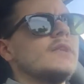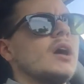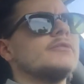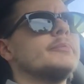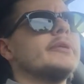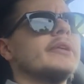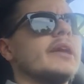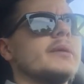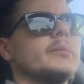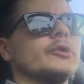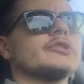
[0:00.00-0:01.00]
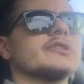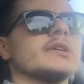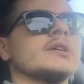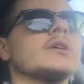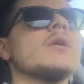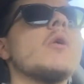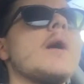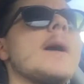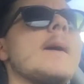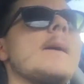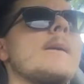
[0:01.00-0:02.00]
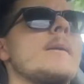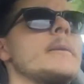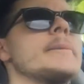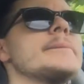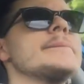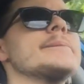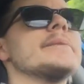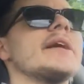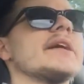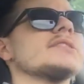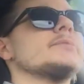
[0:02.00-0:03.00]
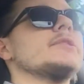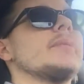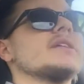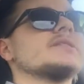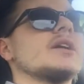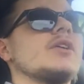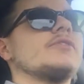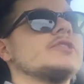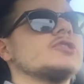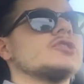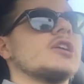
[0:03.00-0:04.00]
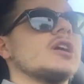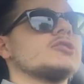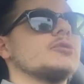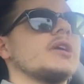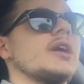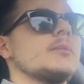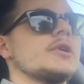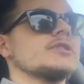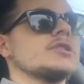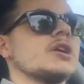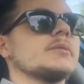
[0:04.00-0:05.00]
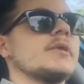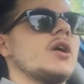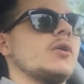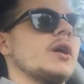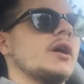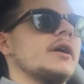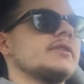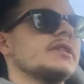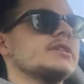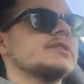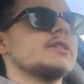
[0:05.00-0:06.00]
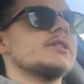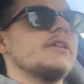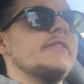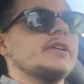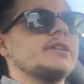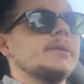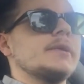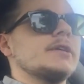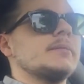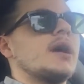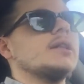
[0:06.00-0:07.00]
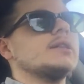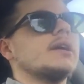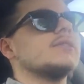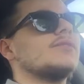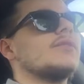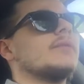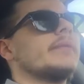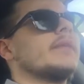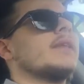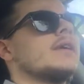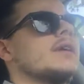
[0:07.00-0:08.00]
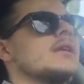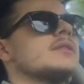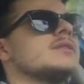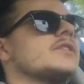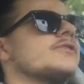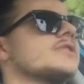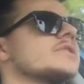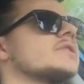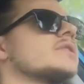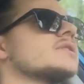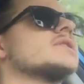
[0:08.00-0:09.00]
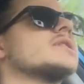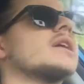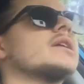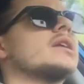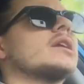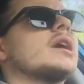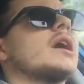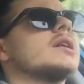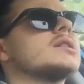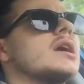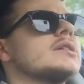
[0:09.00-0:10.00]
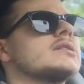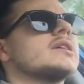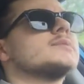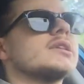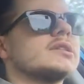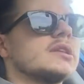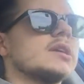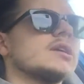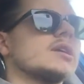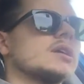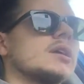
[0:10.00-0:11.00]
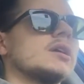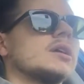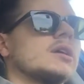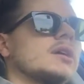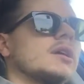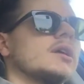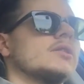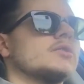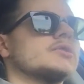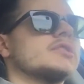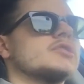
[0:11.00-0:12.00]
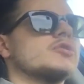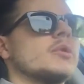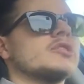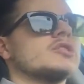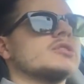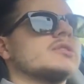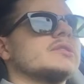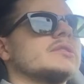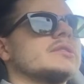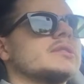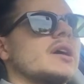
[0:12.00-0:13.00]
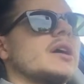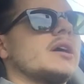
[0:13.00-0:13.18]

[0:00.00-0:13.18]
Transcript: of being able to, or I guess, be myself and just talk to a camera and talk about things that are affecting me in my life. The difference is that a lot of times I think in those situations,